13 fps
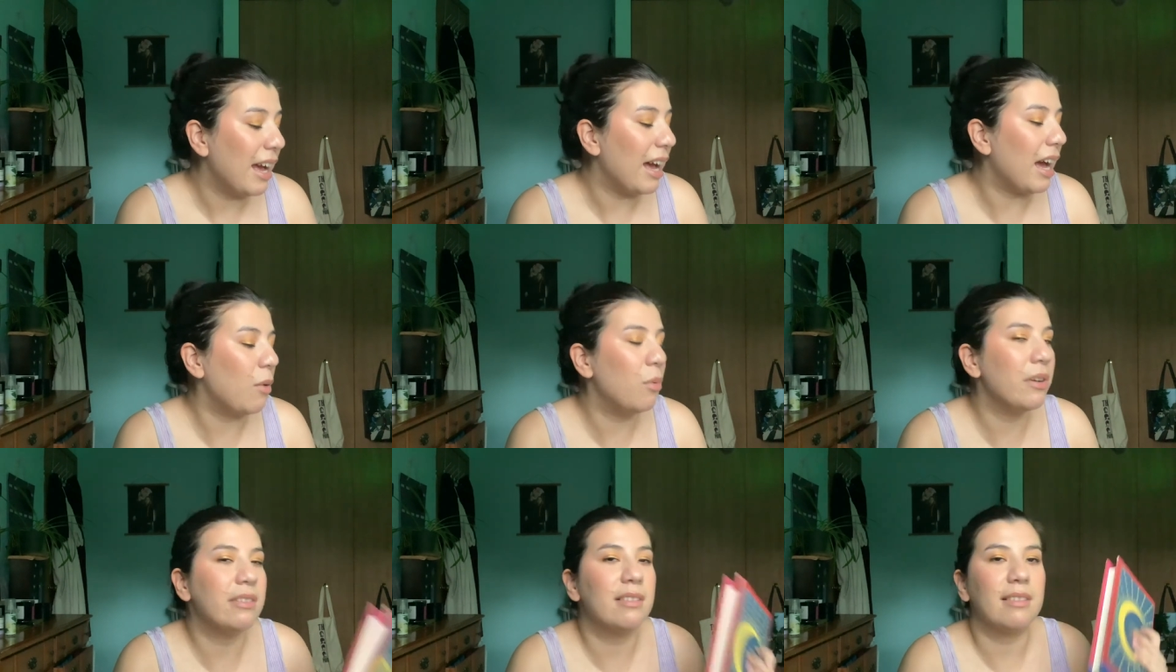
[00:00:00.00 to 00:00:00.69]
I
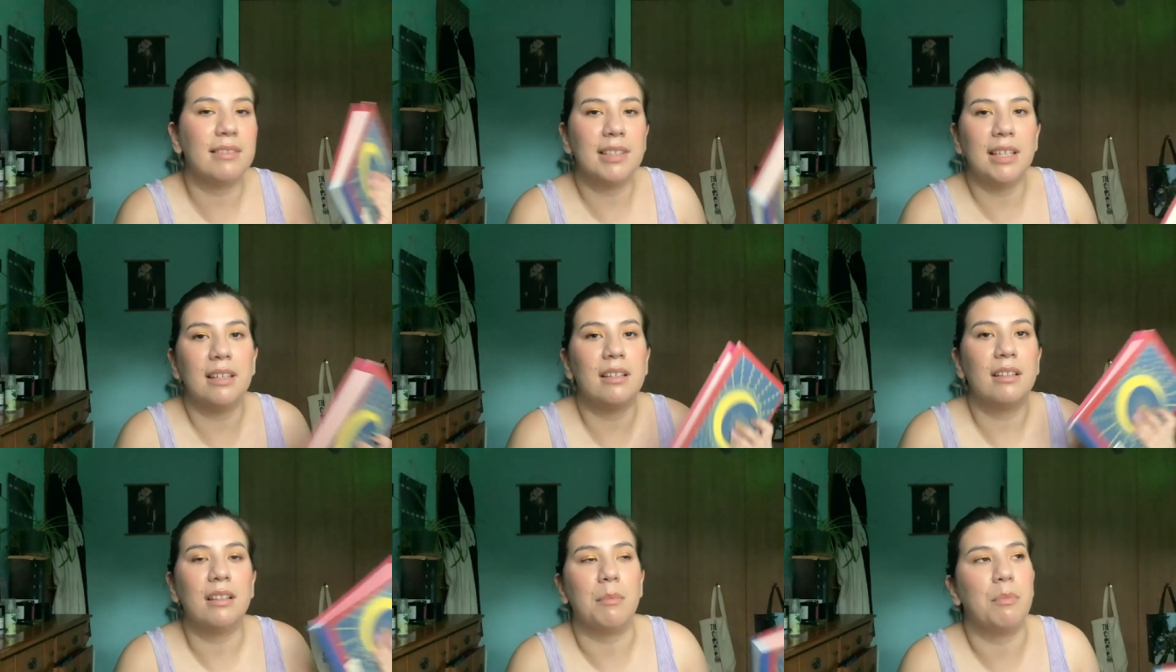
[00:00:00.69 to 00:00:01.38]
wasn't
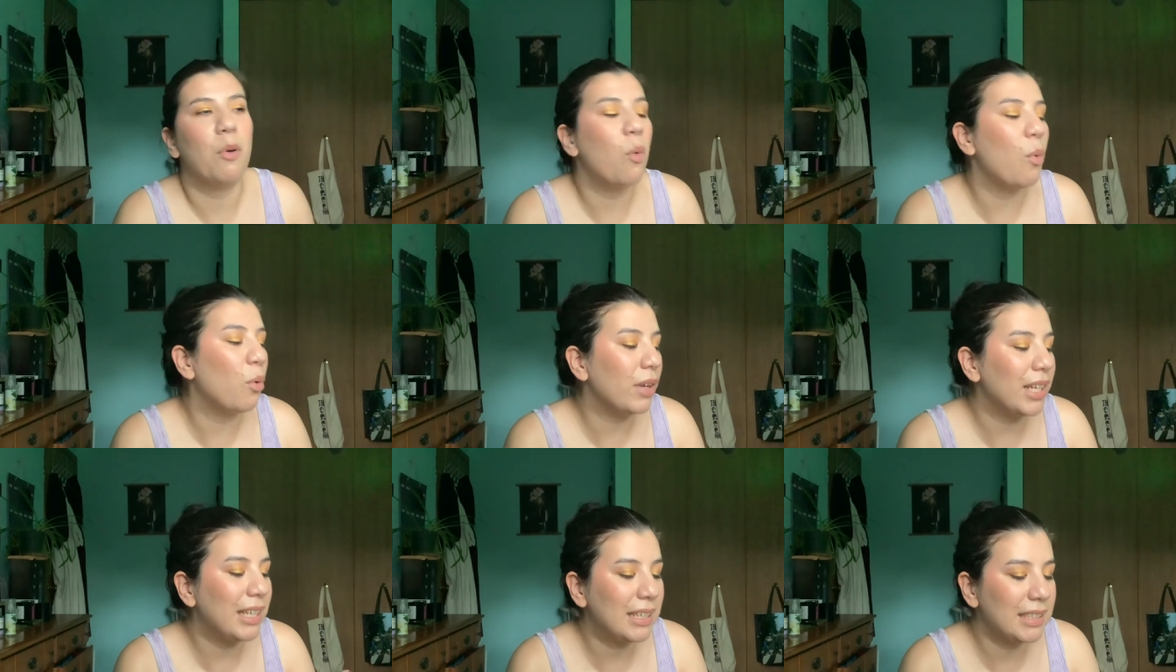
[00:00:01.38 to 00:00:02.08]
seeing the
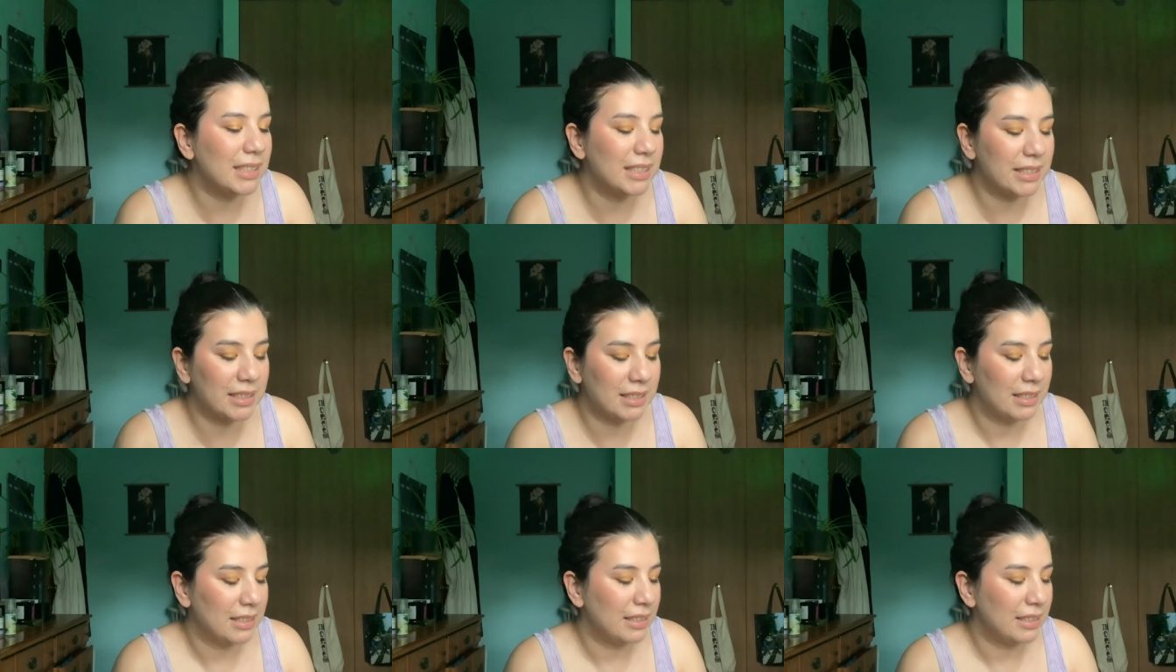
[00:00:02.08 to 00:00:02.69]
point.